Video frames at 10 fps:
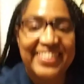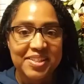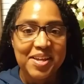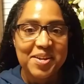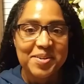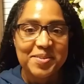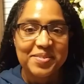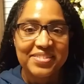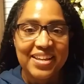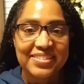So
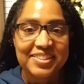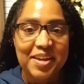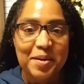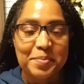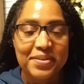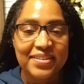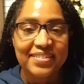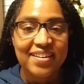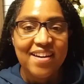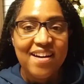next
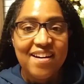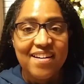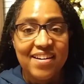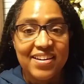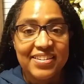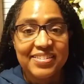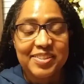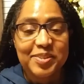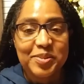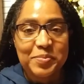topic, on
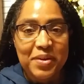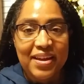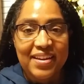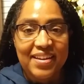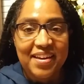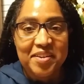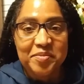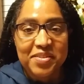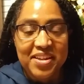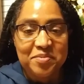to my
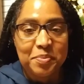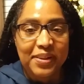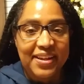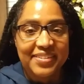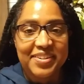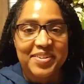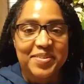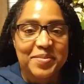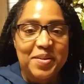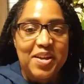IVF
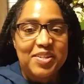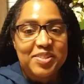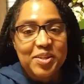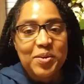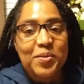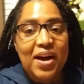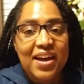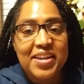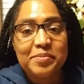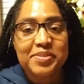planner. So I
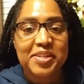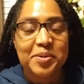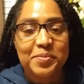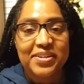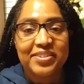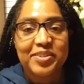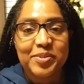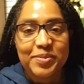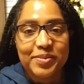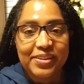am someone
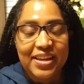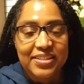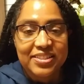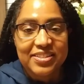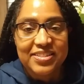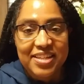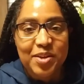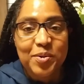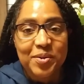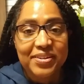who likes to stay
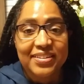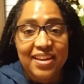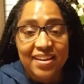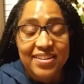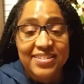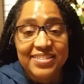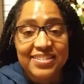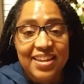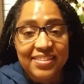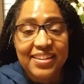organized.
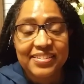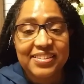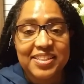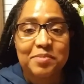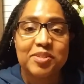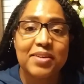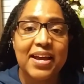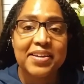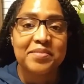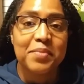I like to keep
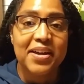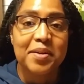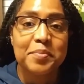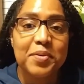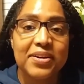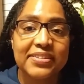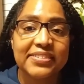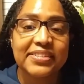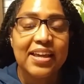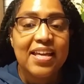track of my
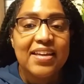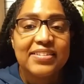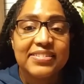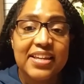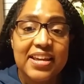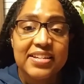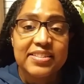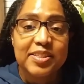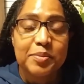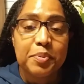important
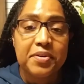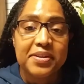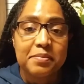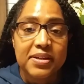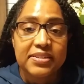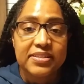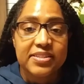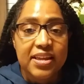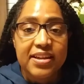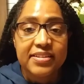dates and appointments
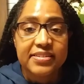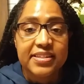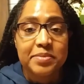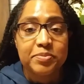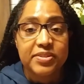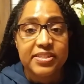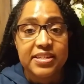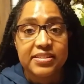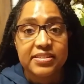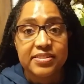and keep
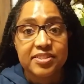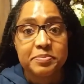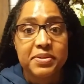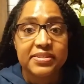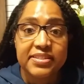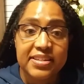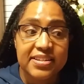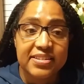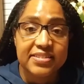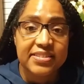receipts and
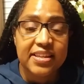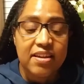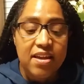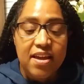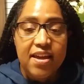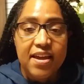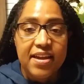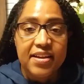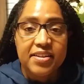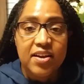expenses,
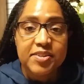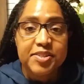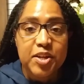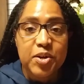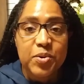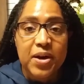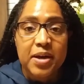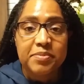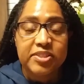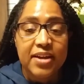and
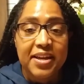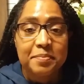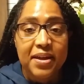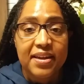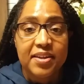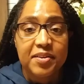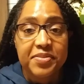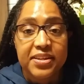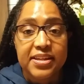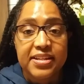also track my
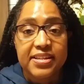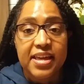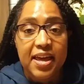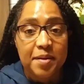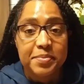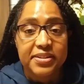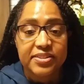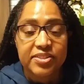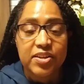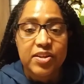healthy eating
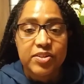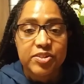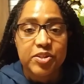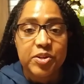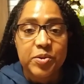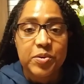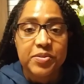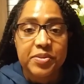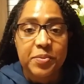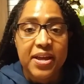habits. So
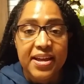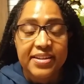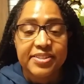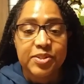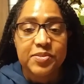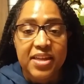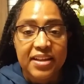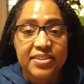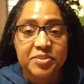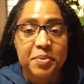the way I do
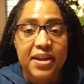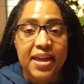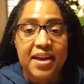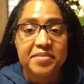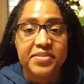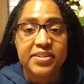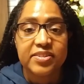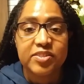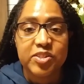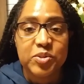that is by
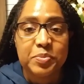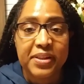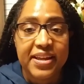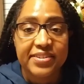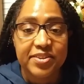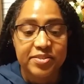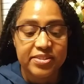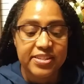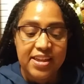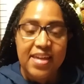having 2
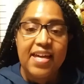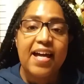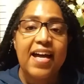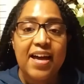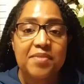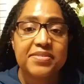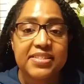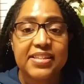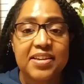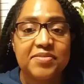planners. I have this
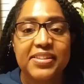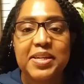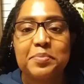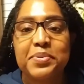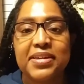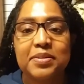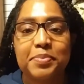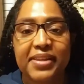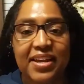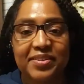lovely pink
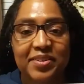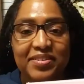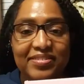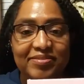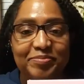planner